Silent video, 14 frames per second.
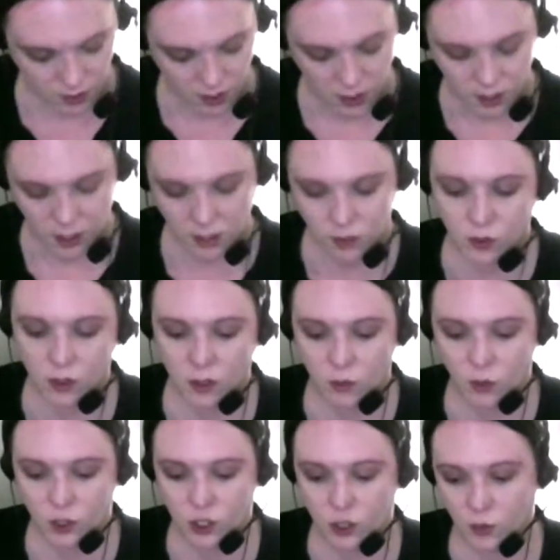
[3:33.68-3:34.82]
That's really
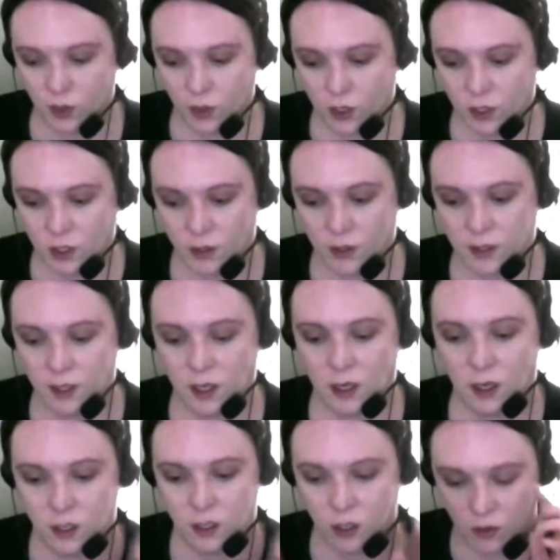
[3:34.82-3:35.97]
what you want to do is get
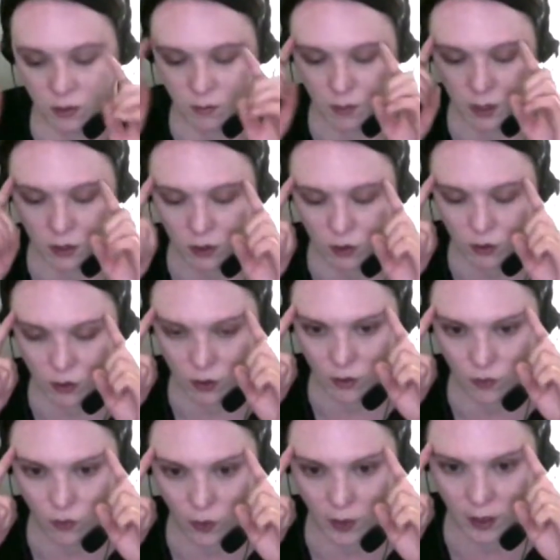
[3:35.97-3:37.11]
into a mental
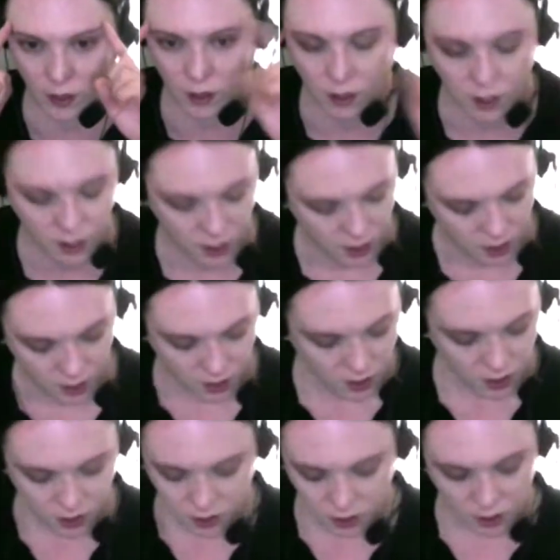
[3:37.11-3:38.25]
groove where
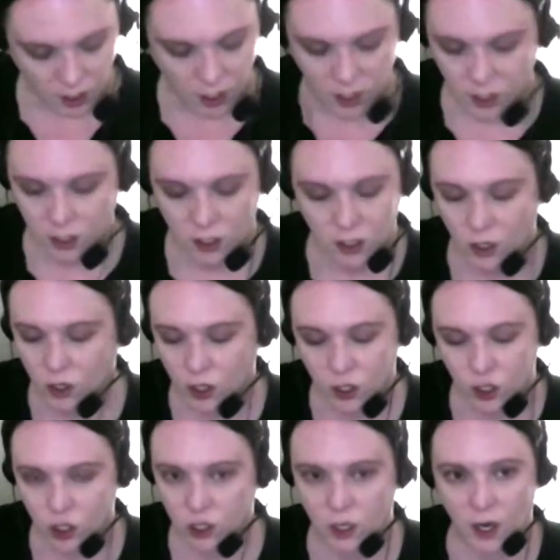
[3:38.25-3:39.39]
you could
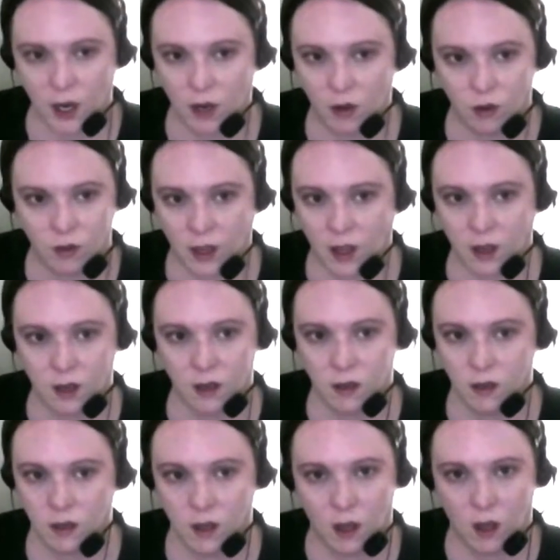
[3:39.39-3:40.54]
just nail that
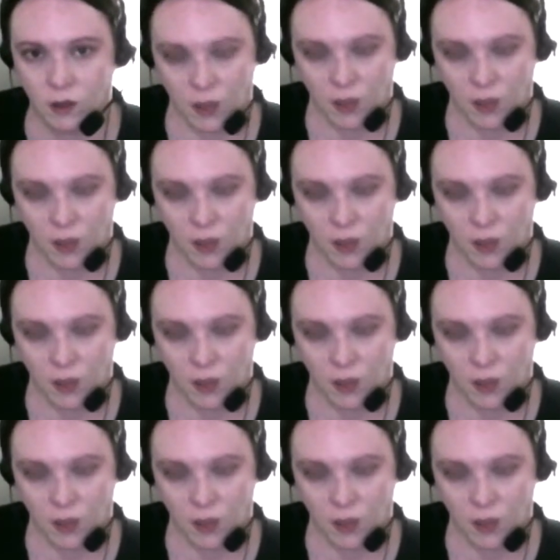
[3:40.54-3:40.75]
all day